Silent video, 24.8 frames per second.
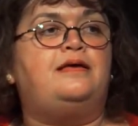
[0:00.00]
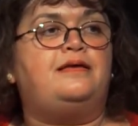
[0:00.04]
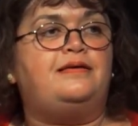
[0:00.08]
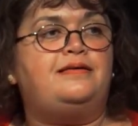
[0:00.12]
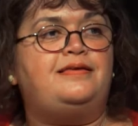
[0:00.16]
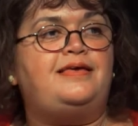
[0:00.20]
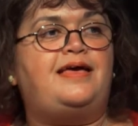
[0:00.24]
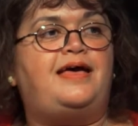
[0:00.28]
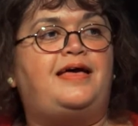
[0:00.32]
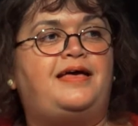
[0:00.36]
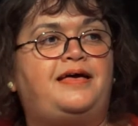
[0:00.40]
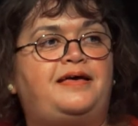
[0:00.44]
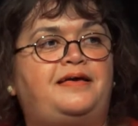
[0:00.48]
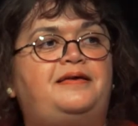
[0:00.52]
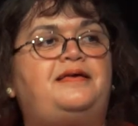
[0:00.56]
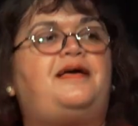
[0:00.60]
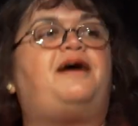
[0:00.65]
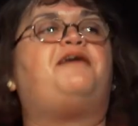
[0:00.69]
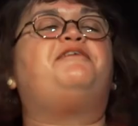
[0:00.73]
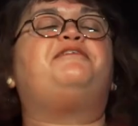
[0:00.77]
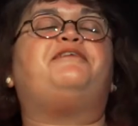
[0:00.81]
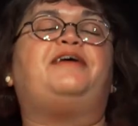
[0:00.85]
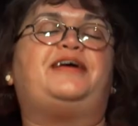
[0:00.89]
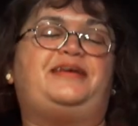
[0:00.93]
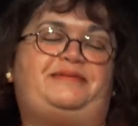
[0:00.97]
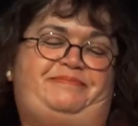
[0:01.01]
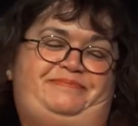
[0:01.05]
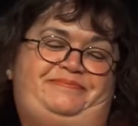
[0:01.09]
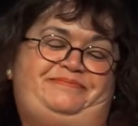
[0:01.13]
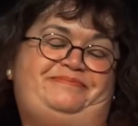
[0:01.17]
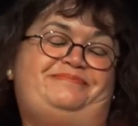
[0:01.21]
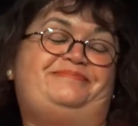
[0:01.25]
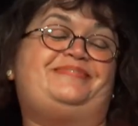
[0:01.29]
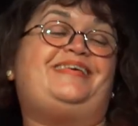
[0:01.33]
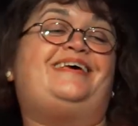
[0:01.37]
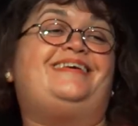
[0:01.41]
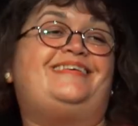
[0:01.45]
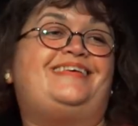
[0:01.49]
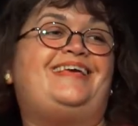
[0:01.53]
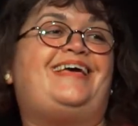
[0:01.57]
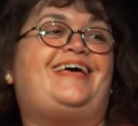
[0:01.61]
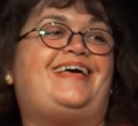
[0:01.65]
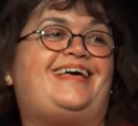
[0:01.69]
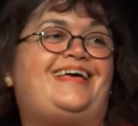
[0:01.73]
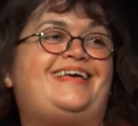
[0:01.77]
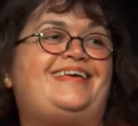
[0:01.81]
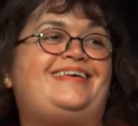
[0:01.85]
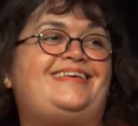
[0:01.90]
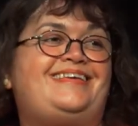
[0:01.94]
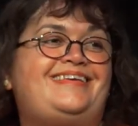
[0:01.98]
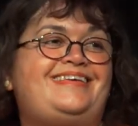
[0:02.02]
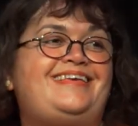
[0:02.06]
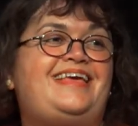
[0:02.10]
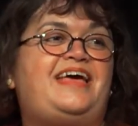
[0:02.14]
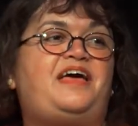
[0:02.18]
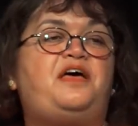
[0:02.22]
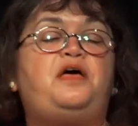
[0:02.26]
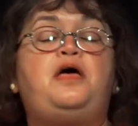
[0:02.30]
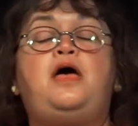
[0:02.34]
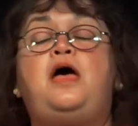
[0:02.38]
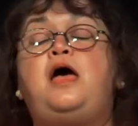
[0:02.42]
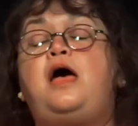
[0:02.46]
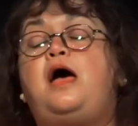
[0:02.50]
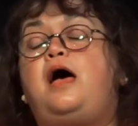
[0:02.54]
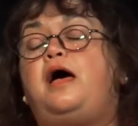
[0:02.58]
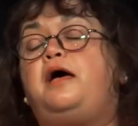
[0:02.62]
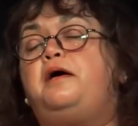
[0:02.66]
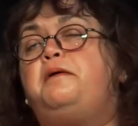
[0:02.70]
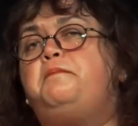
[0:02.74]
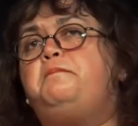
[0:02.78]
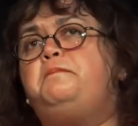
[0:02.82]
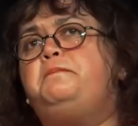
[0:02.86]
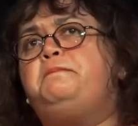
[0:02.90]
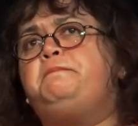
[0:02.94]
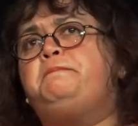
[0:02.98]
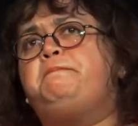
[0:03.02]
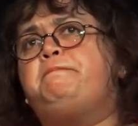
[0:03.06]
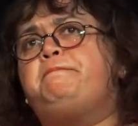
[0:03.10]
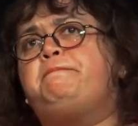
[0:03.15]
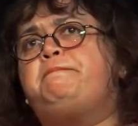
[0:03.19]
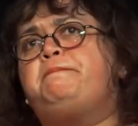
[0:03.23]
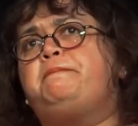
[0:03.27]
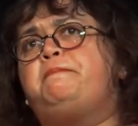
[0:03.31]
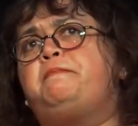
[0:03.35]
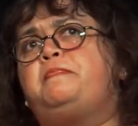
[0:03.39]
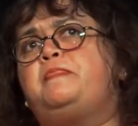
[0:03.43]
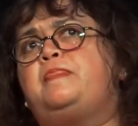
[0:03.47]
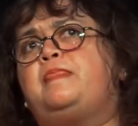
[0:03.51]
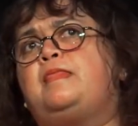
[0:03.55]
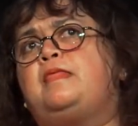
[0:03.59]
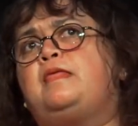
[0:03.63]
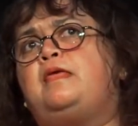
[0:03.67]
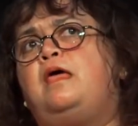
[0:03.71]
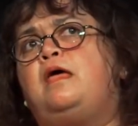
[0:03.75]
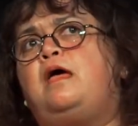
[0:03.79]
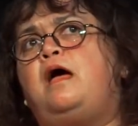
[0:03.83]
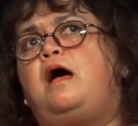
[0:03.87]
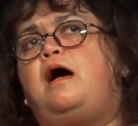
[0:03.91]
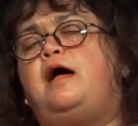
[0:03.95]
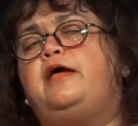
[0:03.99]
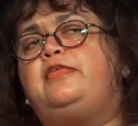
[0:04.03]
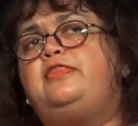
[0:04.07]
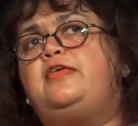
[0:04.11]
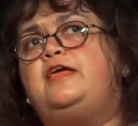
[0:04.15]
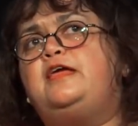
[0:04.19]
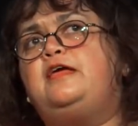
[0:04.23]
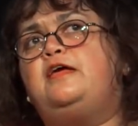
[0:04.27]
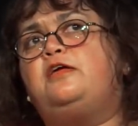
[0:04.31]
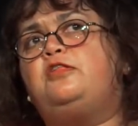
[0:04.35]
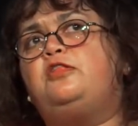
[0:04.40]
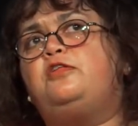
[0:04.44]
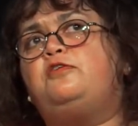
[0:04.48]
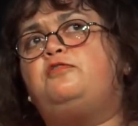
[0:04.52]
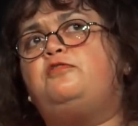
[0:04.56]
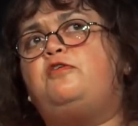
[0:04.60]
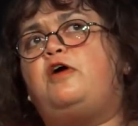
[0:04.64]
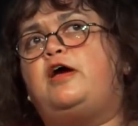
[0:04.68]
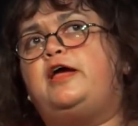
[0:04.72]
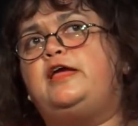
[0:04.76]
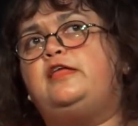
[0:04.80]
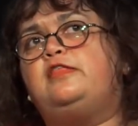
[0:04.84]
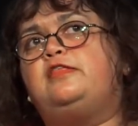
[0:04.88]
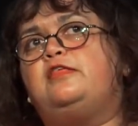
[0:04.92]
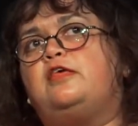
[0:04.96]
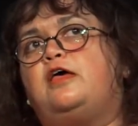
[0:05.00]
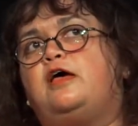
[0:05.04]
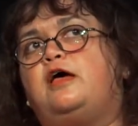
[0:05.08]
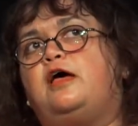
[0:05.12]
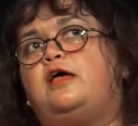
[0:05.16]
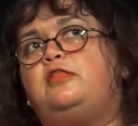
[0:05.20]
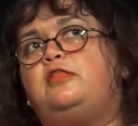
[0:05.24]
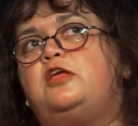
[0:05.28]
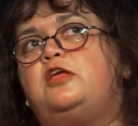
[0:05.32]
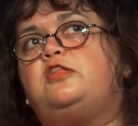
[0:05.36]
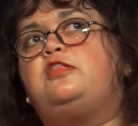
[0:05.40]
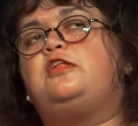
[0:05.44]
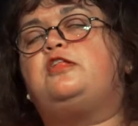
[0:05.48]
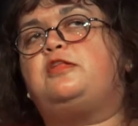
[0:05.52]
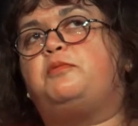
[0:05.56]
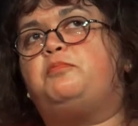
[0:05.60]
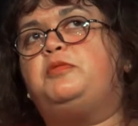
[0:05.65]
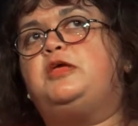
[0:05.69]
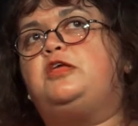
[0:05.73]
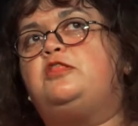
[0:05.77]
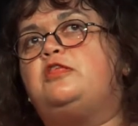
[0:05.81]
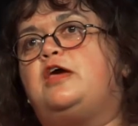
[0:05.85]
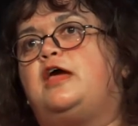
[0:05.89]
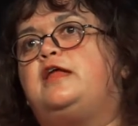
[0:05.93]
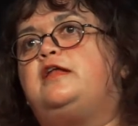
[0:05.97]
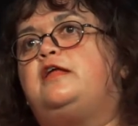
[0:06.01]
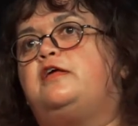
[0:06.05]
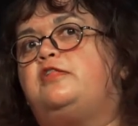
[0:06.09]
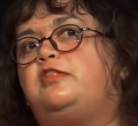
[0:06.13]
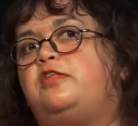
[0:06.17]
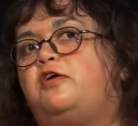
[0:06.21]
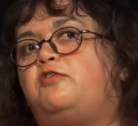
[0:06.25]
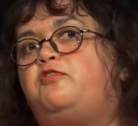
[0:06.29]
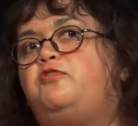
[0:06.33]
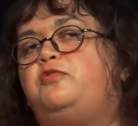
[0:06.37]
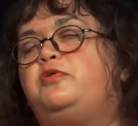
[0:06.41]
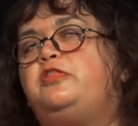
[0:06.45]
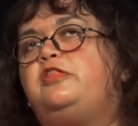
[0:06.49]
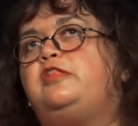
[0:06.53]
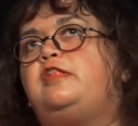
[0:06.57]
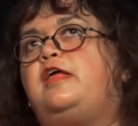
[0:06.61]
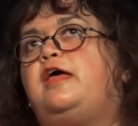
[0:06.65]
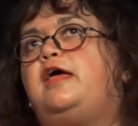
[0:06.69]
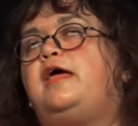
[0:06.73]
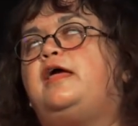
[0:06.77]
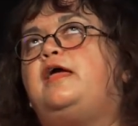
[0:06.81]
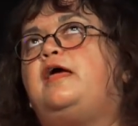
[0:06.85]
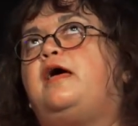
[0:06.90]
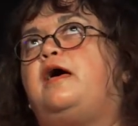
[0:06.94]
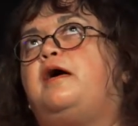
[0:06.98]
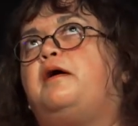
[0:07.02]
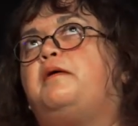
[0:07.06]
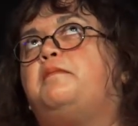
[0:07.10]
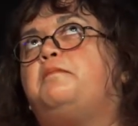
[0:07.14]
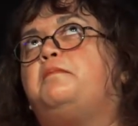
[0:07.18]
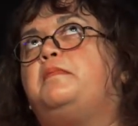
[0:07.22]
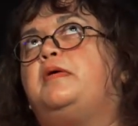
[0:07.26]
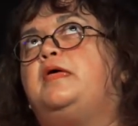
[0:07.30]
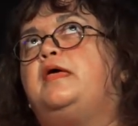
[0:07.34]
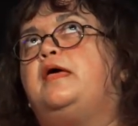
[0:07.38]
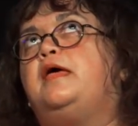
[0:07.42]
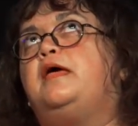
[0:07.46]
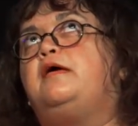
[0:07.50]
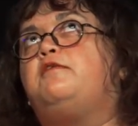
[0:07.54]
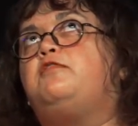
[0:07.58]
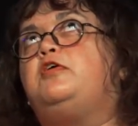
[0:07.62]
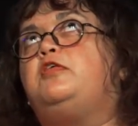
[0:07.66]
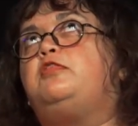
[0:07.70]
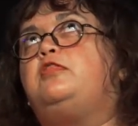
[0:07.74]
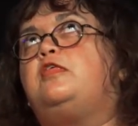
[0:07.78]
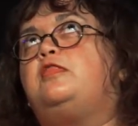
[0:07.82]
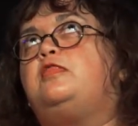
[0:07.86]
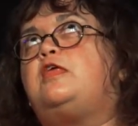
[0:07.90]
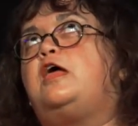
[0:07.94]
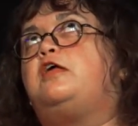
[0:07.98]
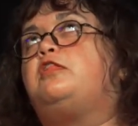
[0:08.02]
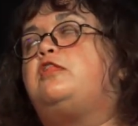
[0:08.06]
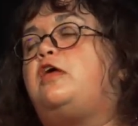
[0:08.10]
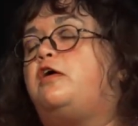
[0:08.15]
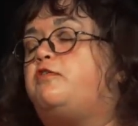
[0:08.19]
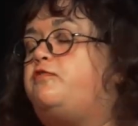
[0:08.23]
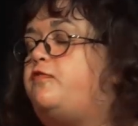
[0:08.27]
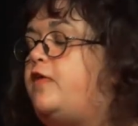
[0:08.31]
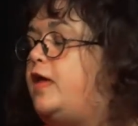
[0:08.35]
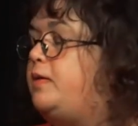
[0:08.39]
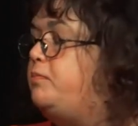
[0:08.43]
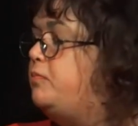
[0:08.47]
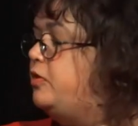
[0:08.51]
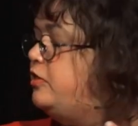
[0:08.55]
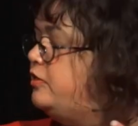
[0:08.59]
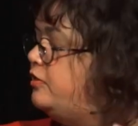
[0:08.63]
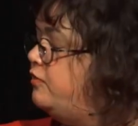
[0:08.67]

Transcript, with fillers: yeah. All Yeah, yeah. Um, I think as a writer, this is something Jane herself would say, um, you, there's her famous